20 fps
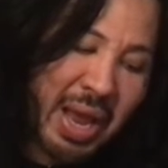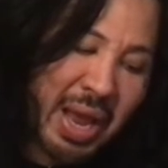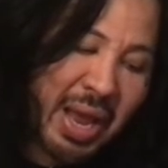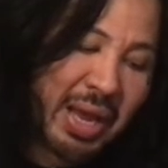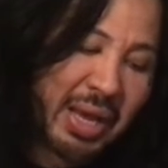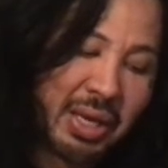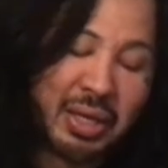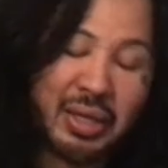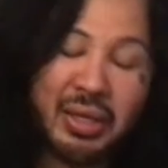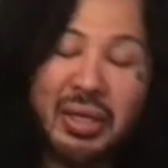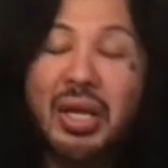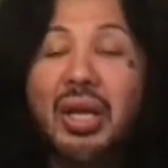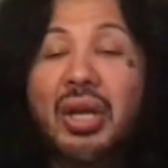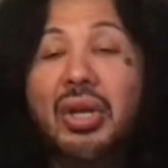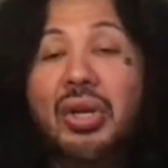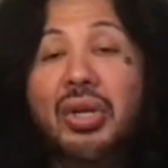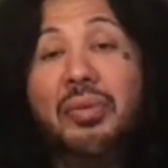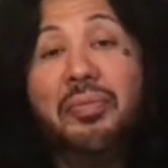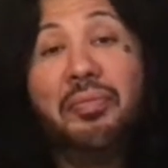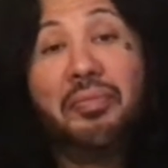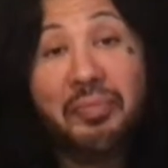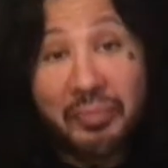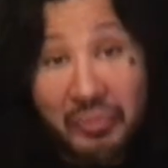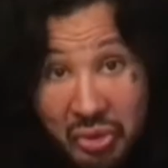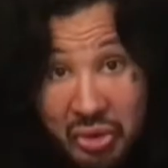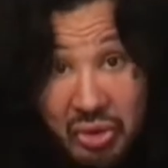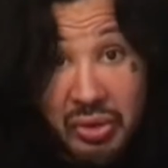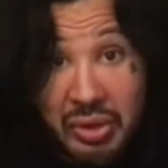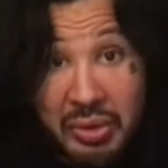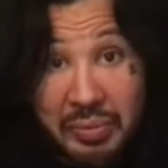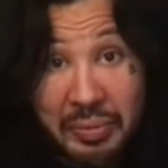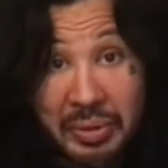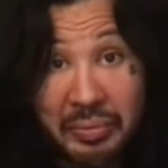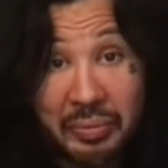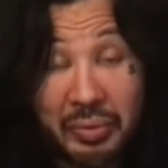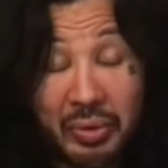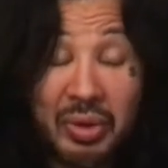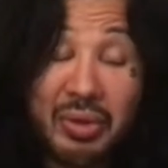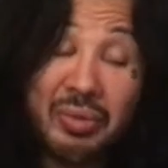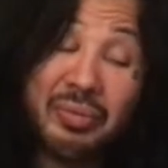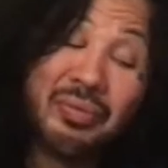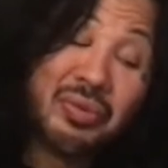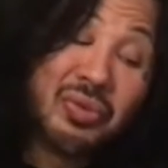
and Jewish people.